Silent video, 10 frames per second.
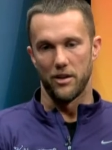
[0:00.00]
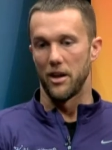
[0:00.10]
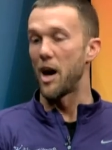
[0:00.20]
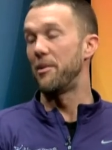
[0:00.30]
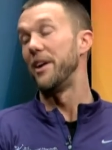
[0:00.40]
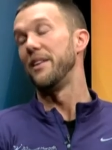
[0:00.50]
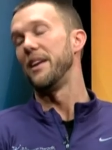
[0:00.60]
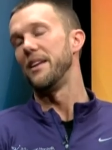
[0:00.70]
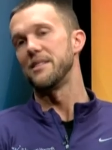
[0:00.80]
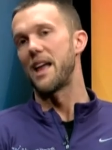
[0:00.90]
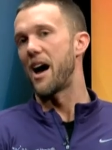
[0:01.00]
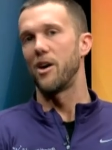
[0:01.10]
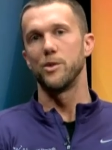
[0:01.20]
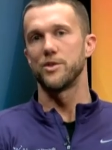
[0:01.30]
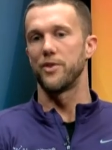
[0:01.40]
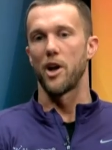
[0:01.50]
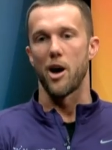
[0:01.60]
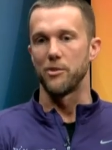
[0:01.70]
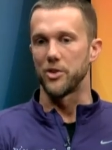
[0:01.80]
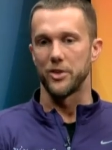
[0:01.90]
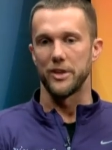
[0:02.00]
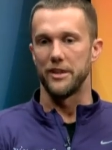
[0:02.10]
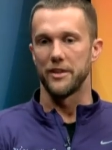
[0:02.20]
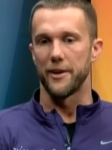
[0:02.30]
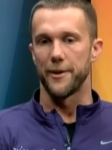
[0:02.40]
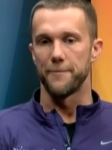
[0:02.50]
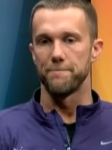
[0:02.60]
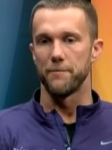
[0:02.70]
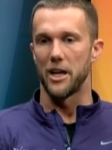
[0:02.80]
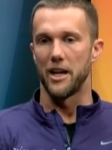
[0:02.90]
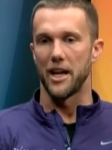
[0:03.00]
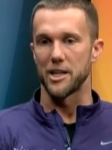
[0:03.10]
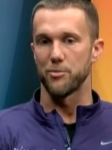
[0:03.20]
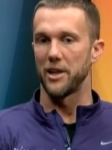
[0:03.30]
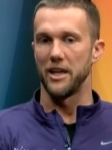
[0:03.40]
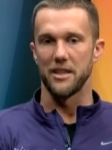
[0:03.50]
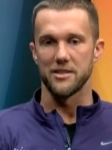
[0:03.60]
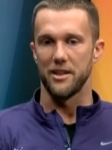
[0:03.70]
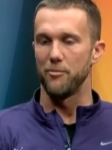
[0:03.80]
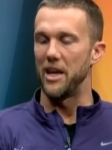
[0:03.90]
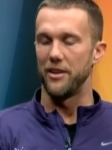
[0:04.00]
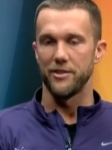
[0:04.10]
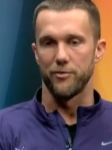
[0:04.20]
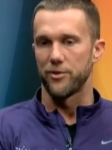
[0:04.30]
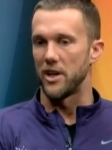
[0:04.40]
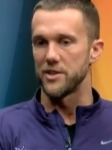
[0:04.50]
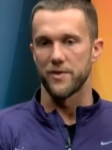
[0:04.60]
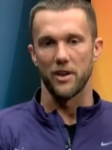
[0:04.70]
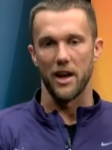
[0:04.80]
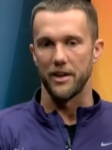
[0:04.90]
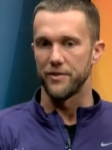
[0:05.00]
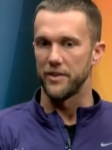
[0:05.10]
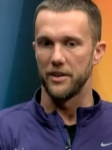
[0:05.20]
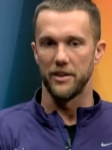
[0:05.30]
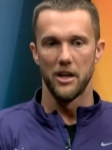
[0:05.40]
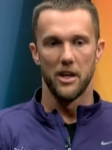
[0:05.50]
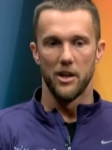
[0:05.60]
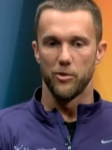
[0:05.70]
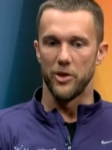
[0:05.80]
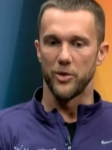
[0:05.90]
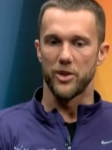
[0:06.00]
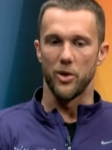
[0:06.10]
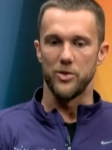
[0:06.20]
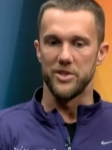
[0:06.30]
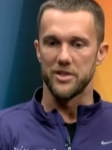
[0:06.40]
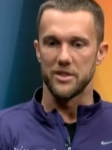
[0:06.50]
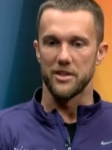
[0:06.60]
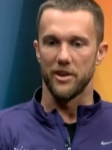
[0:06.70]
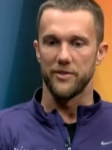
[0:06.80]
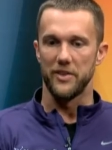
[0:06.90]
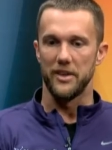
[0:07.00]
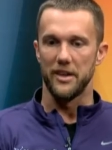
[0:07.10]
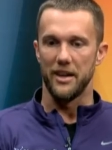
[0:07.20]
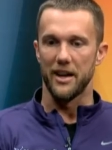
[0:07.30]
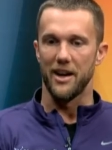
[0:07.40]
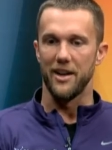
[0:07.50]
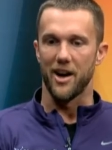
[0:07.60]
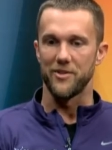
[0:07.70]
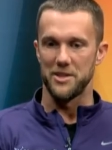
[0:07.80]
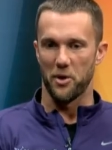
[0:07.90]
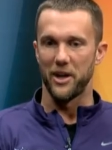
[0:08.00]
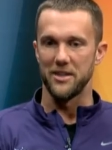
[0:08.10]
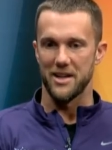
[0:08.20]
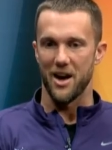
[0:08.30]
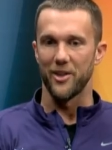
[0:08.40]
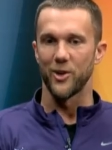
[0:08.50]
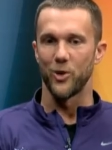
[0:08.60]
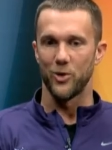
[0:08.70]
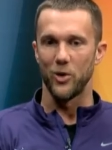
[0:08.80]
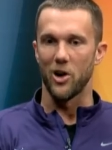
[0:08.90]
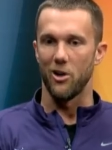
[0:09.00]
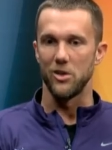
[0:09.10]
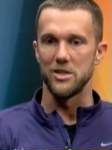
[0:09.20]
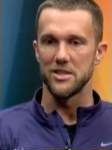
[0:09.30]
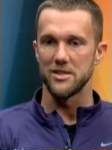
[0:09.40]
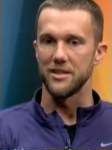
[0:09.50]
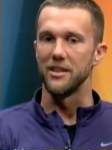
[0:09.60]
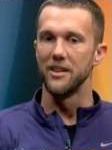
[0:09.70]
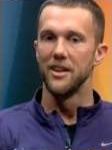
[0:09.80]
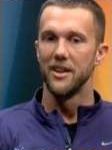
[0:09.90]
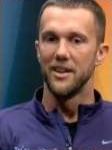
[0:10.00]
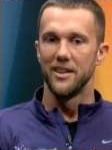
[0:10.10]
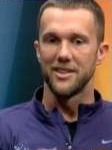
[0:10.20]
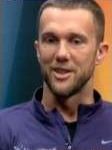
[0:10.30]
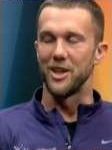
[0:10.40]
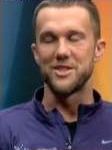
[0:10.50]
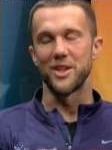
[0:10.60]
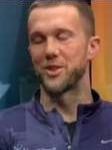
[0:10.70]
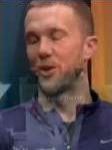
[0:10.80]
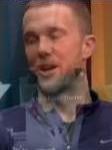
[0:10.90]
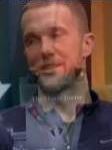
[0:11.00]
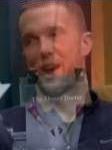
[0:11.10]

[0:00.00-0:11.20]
a lot better than it is now. It was phenomenal, and um, and I got to play against and made some friends for life and with those coaches and stuff. And and I often tell kids now that are going through college, it's the so it's such a great